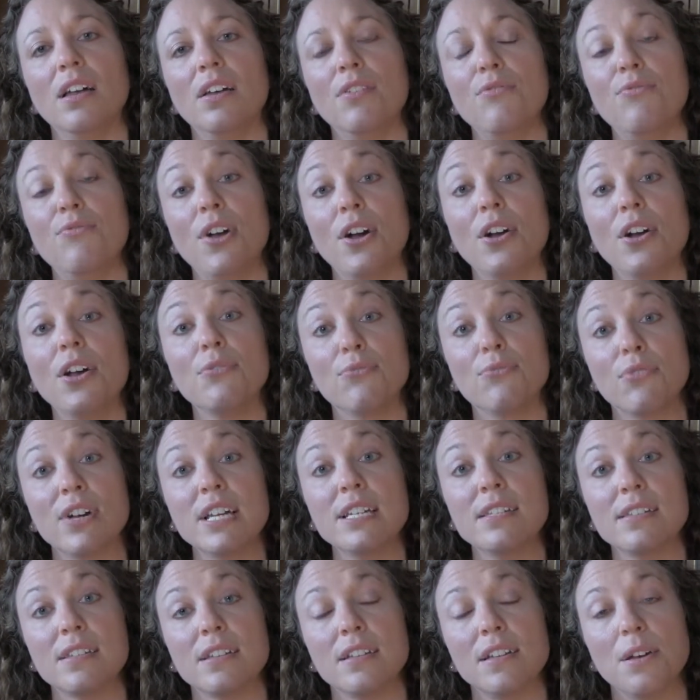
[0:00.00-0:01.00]
very
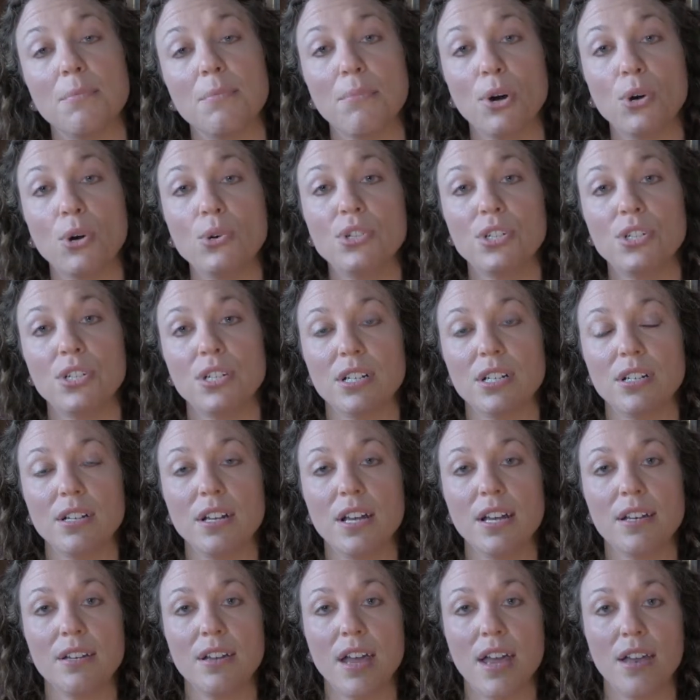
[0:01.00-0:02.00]
recent emotion?
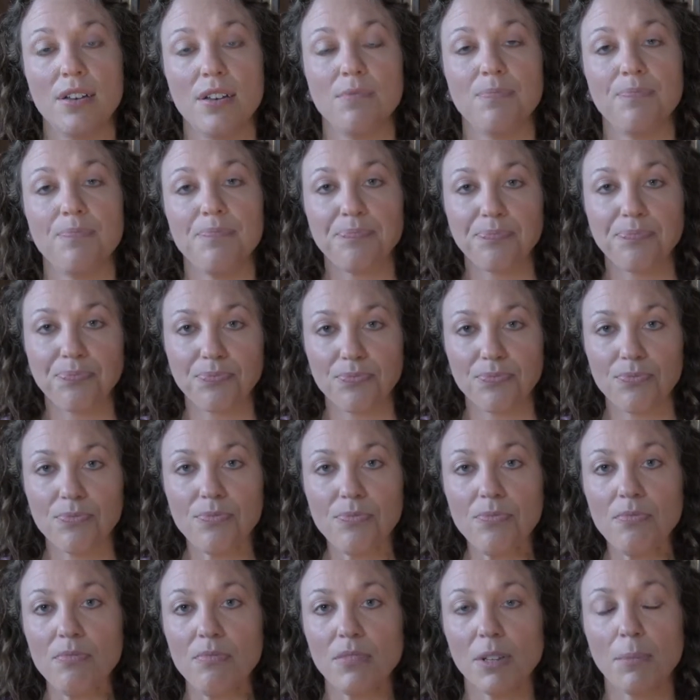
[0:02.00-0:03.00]
And
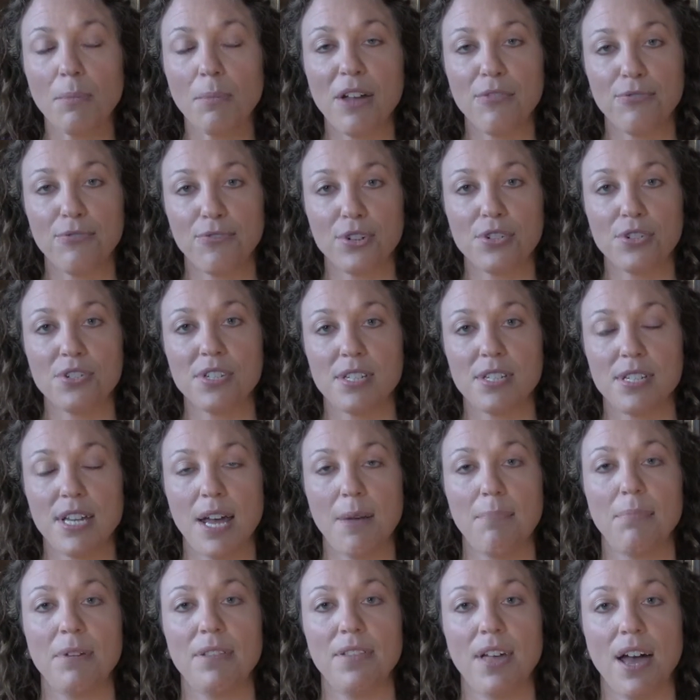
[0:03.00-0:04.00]
my first
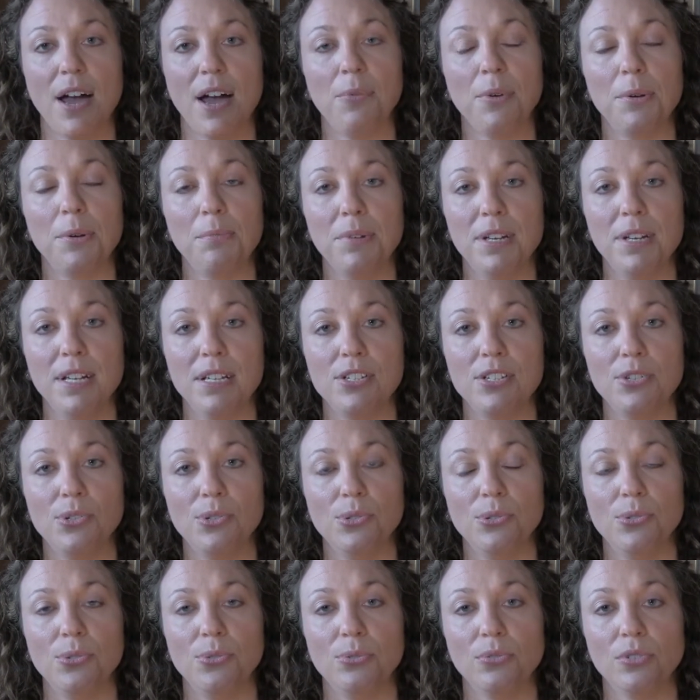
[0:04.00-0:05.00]
step in that would be
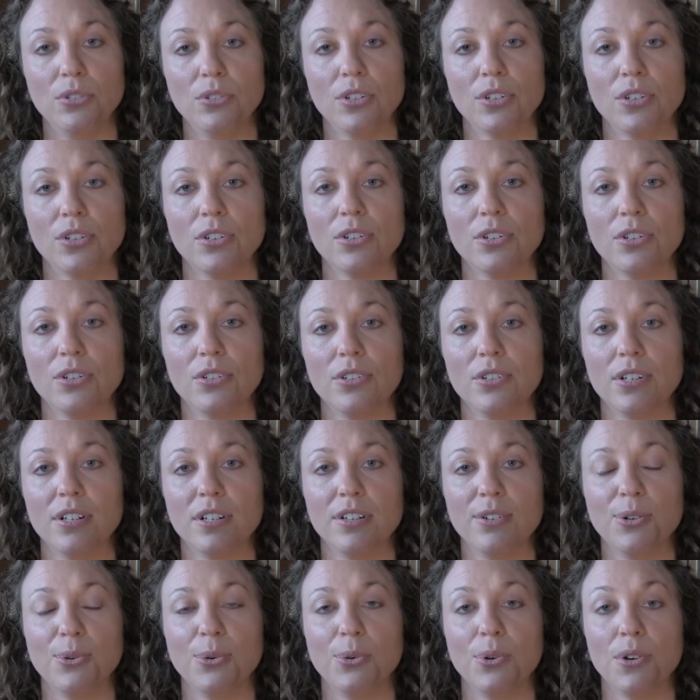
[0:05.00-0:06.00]
to learn
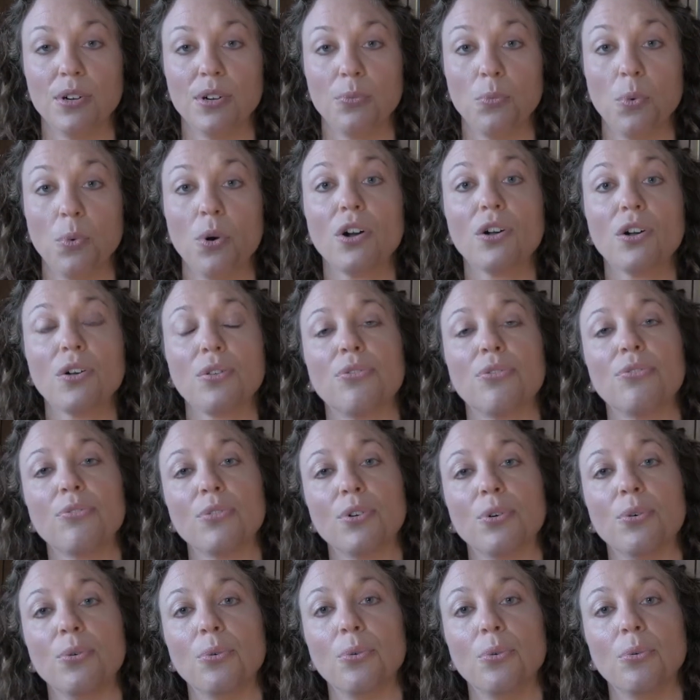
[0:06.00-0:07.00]
or work
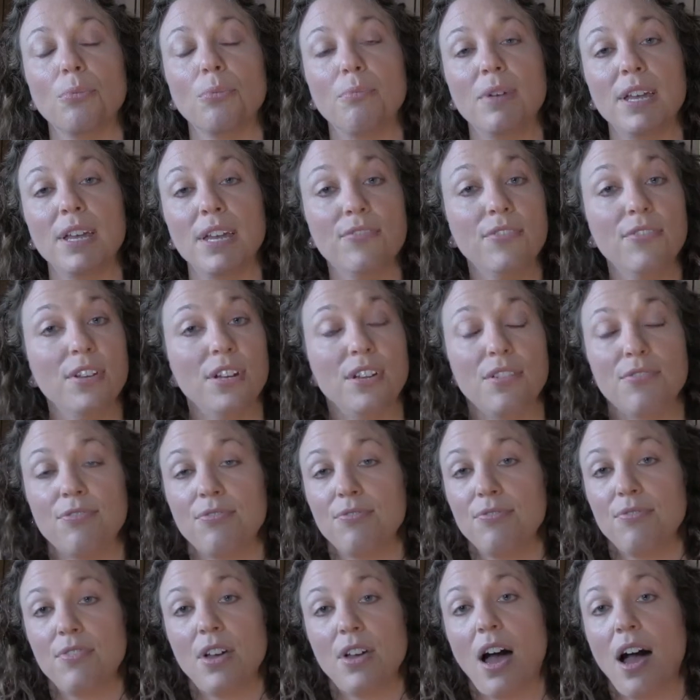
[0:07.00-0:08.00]
through, even
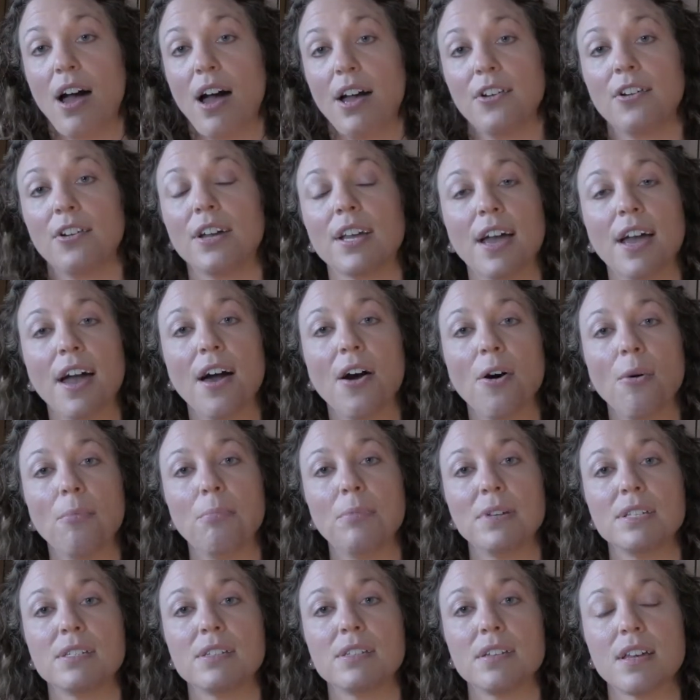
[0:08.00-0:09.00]
if hiring
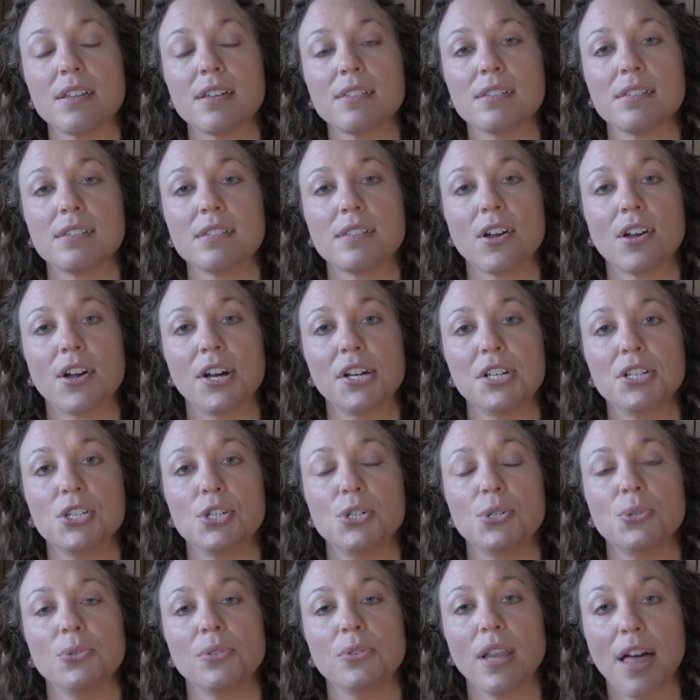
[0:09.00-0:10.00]
help is necessary,
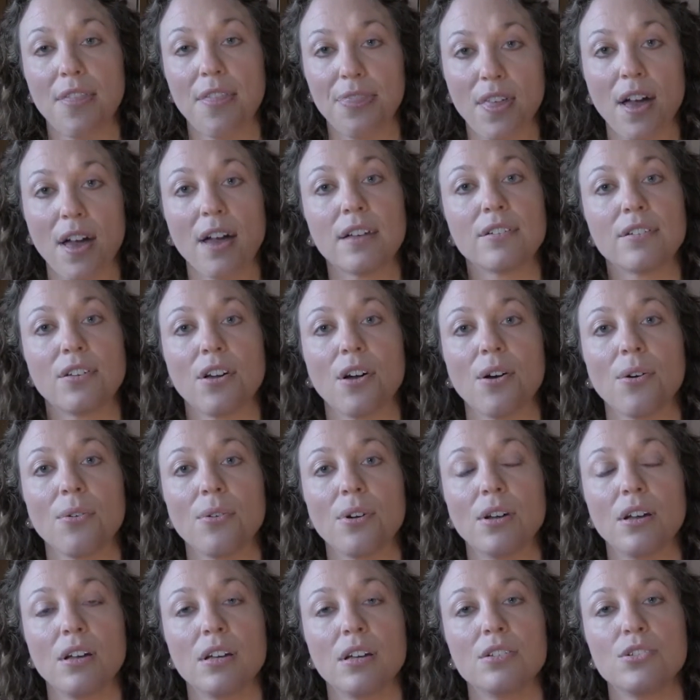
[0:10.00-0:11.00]
to let that go,
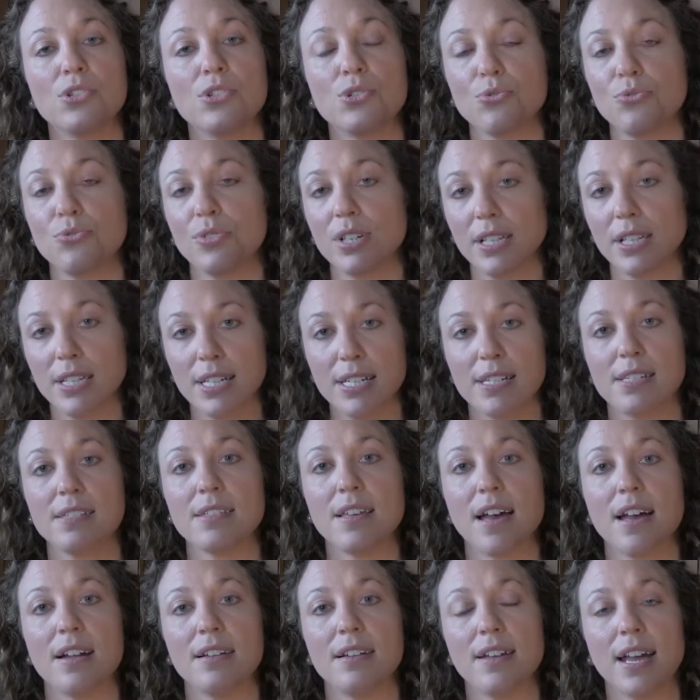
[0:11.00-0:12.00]
to release
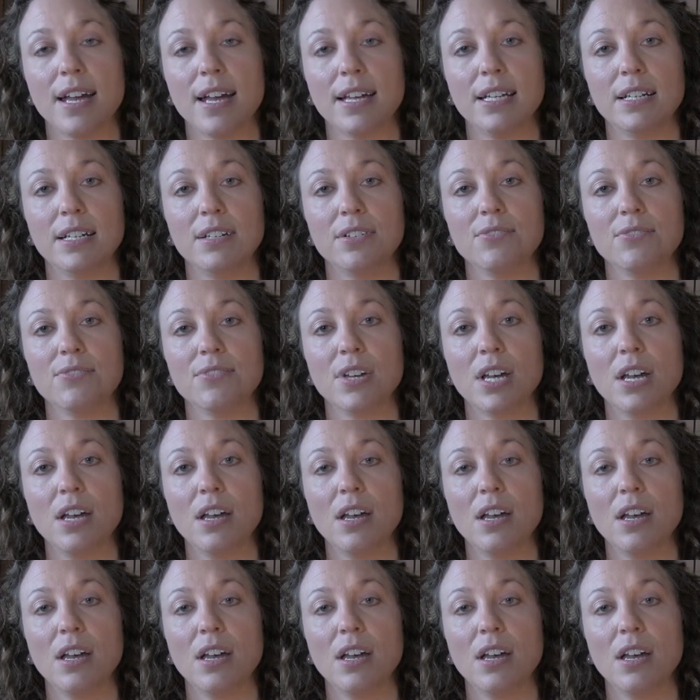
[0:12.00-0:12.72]
that negative